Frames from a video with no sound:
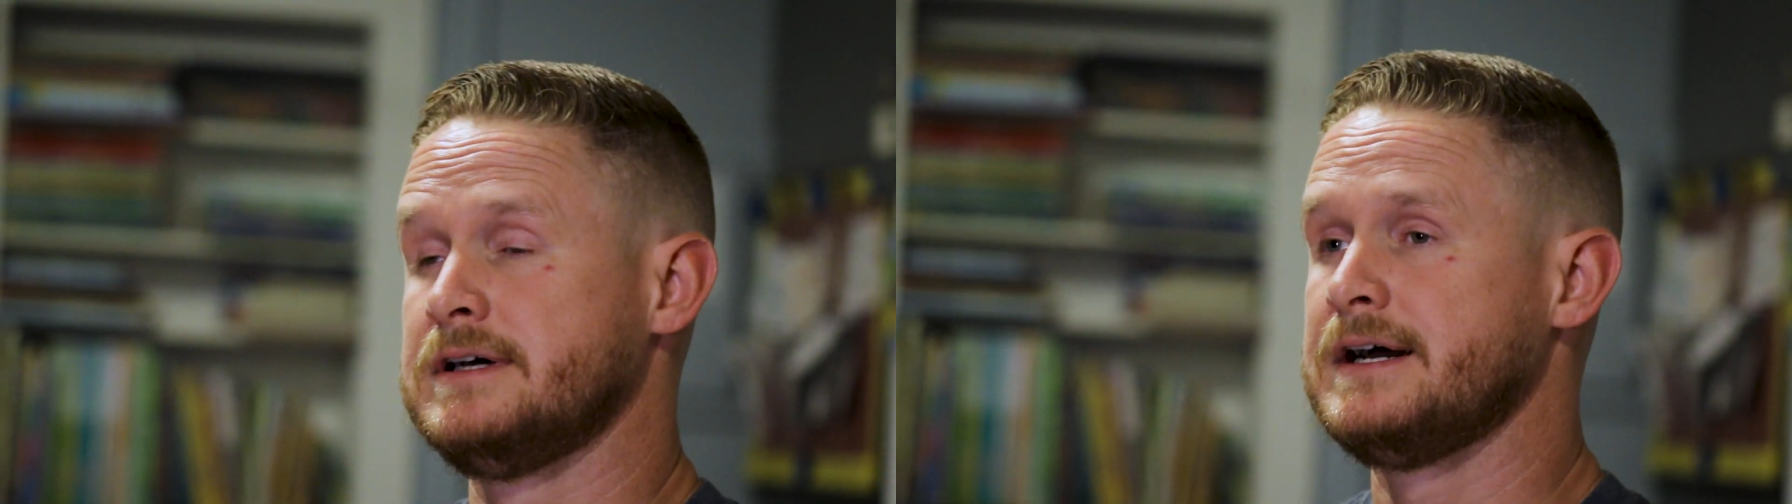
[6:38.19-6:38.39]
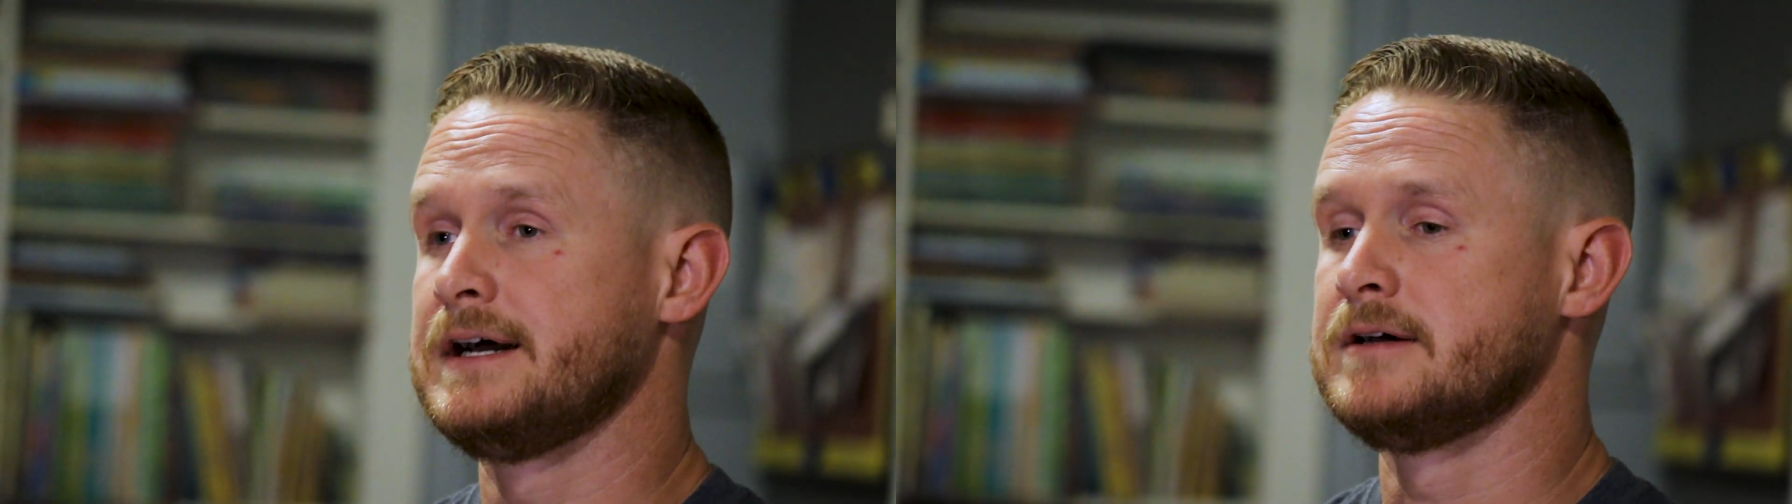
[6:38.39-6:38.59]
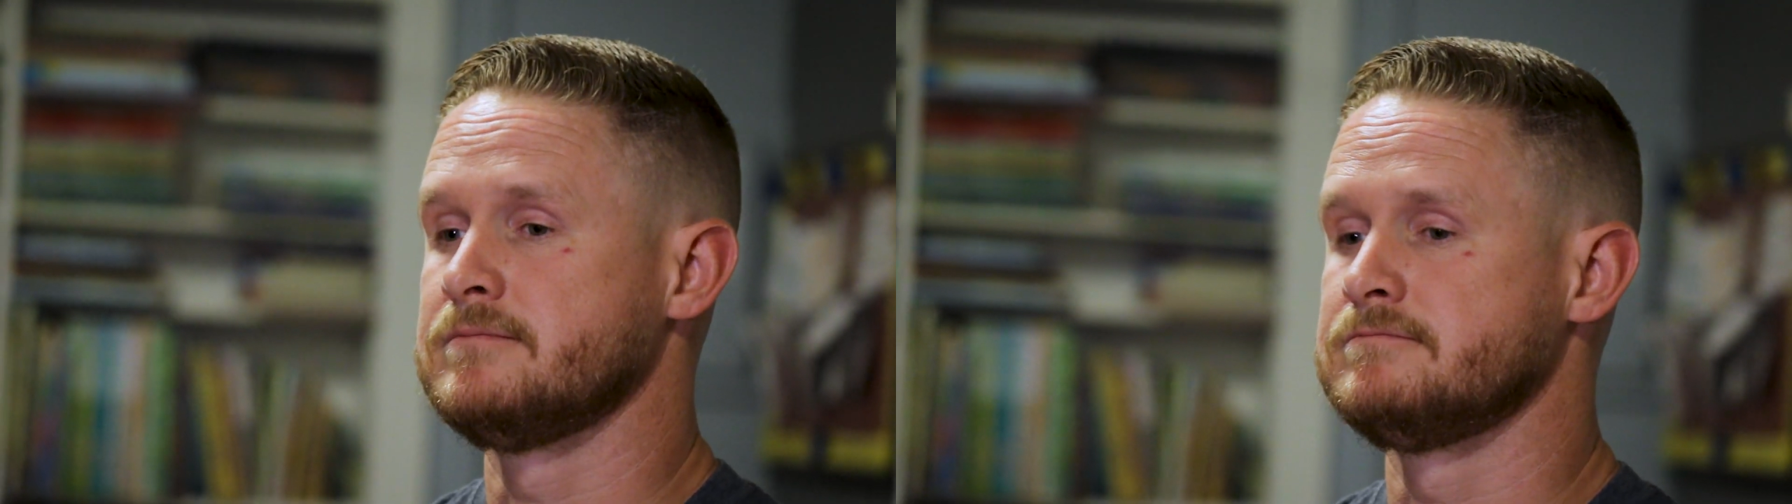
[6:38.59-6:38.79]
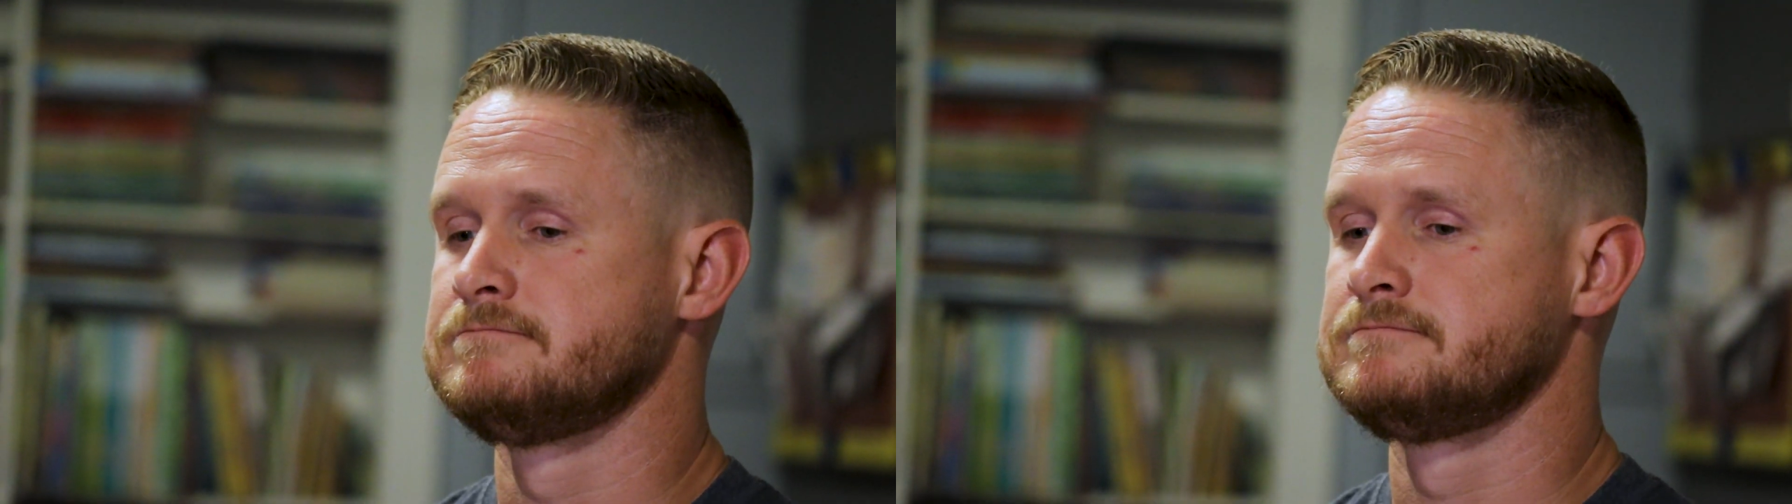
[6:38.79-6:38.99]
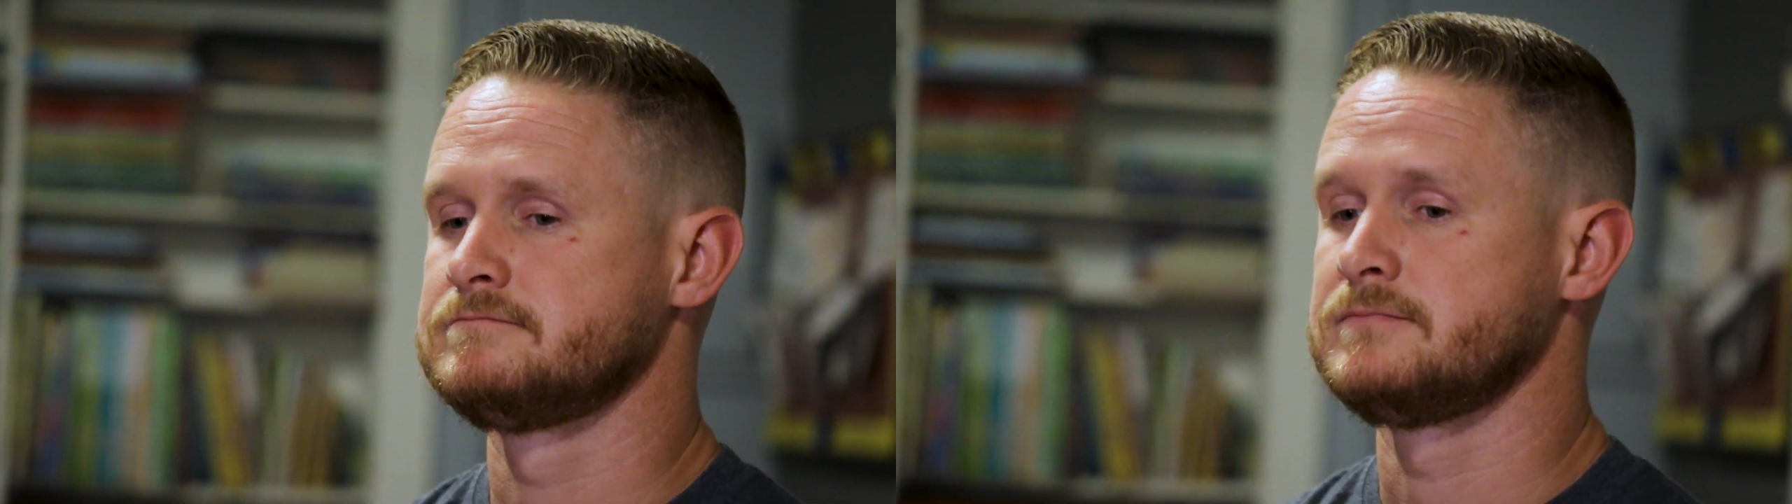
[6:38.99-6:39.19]

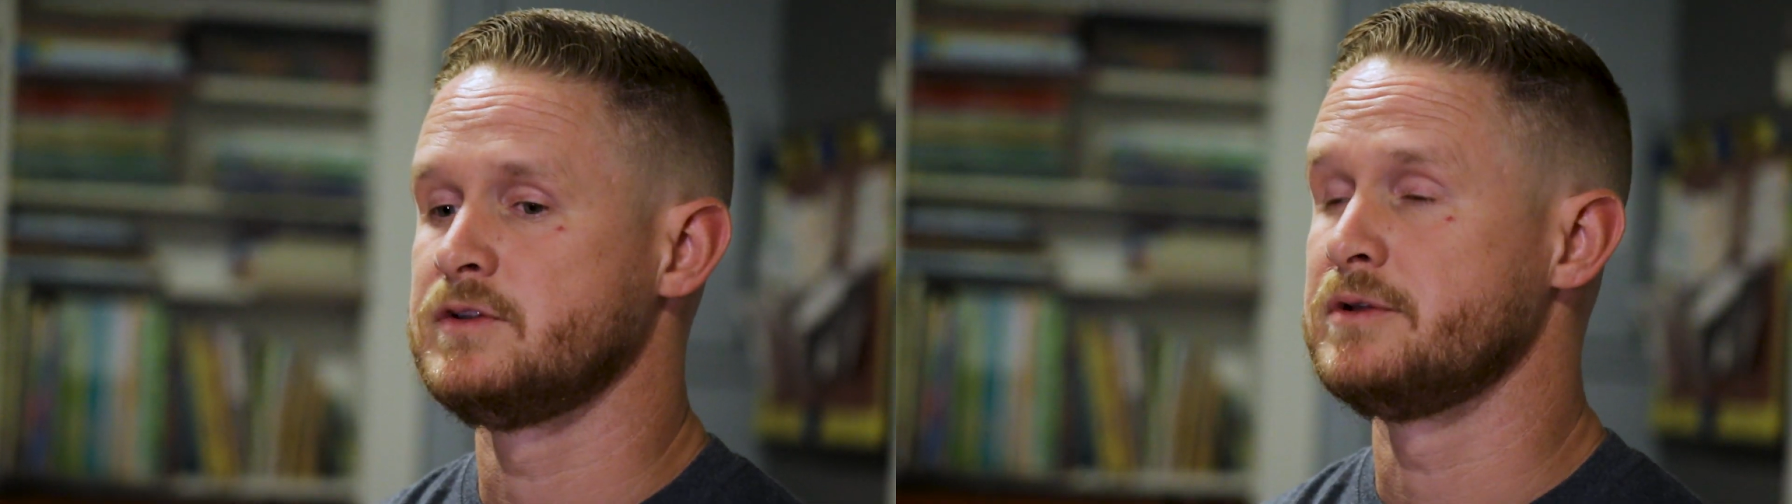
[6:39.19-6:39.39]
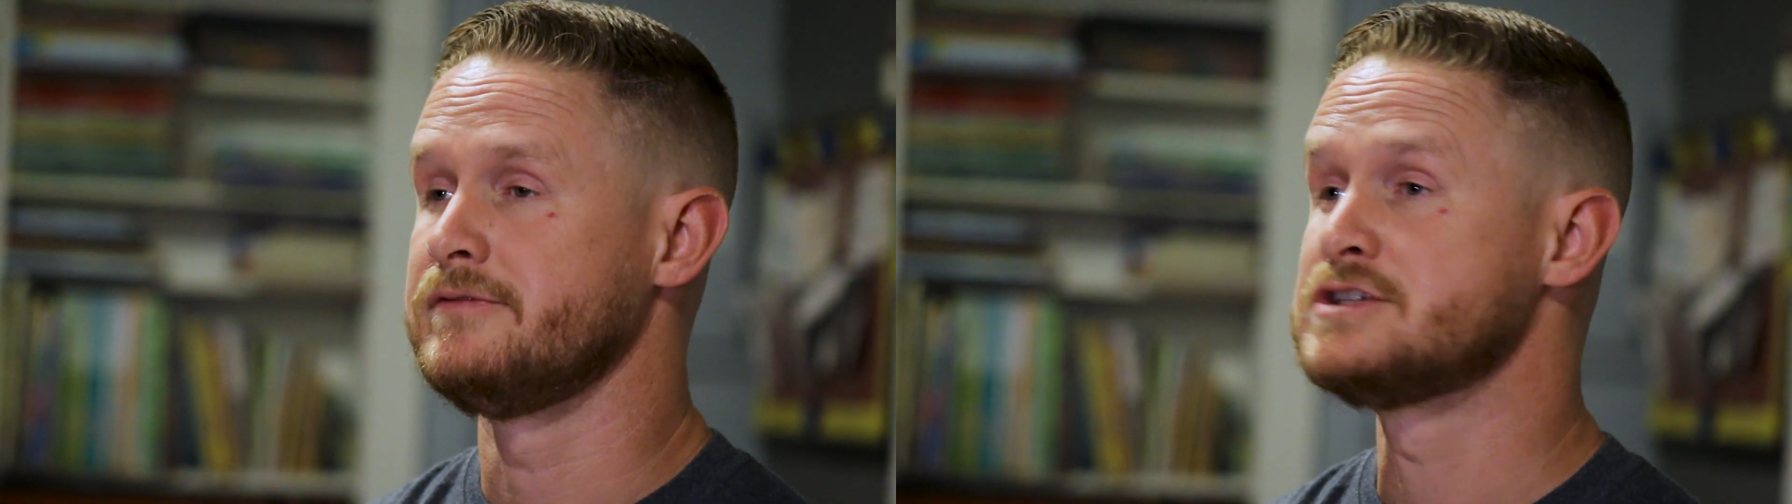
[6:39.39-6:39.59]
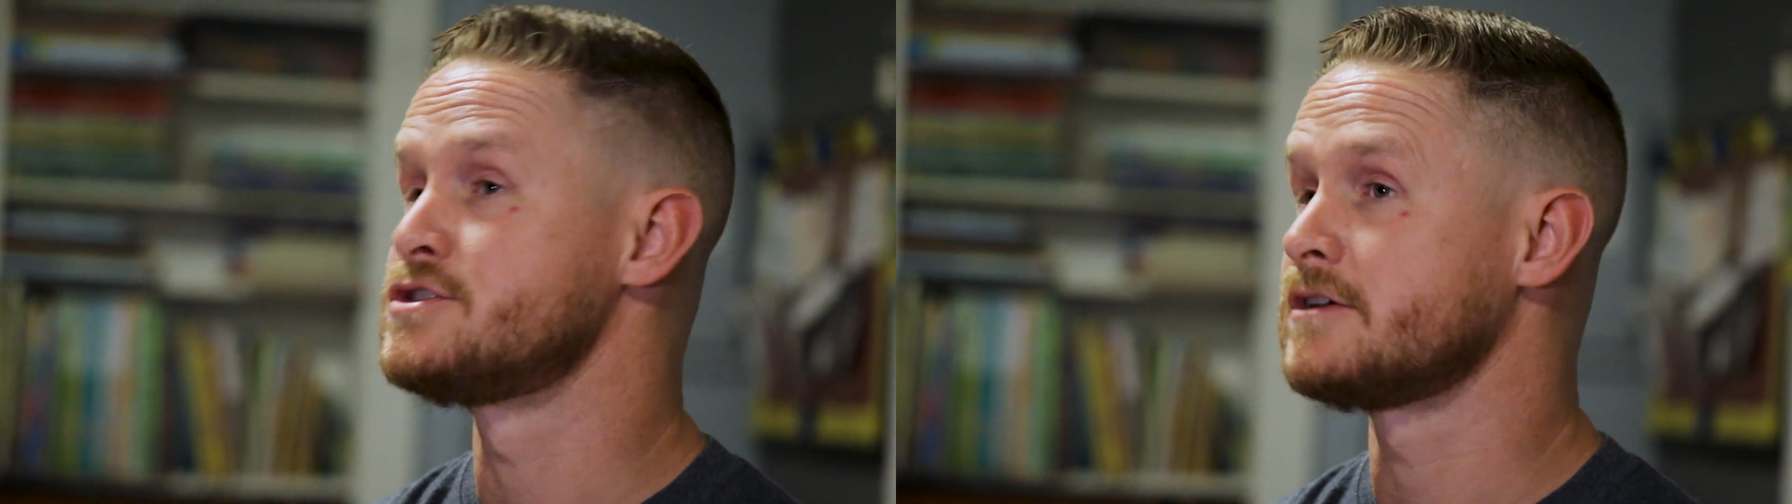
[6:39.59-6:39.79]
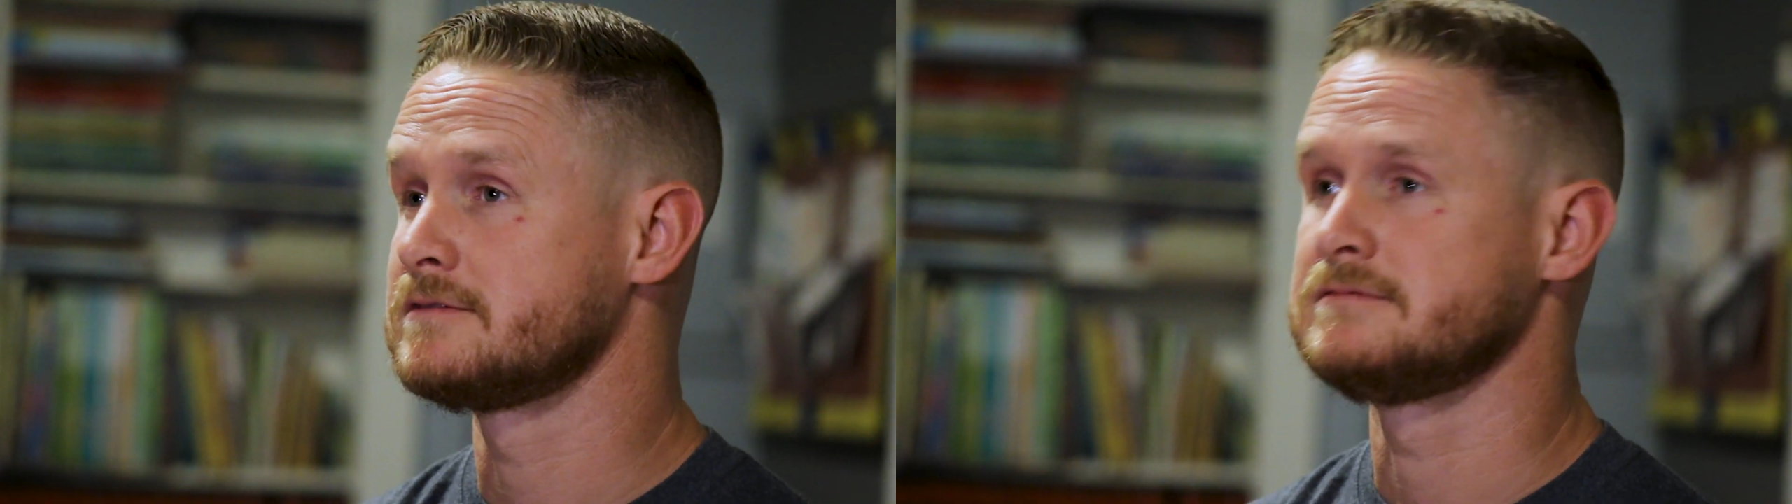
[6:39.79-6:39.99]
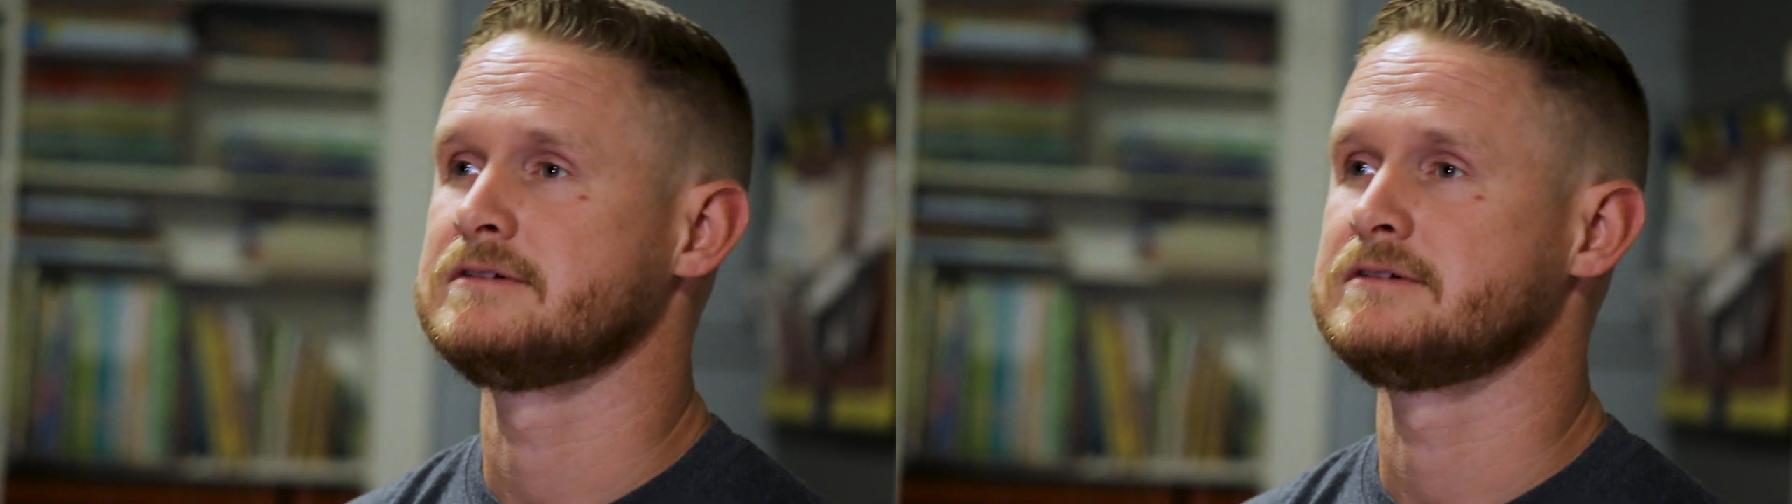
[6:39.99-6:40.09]
adventure,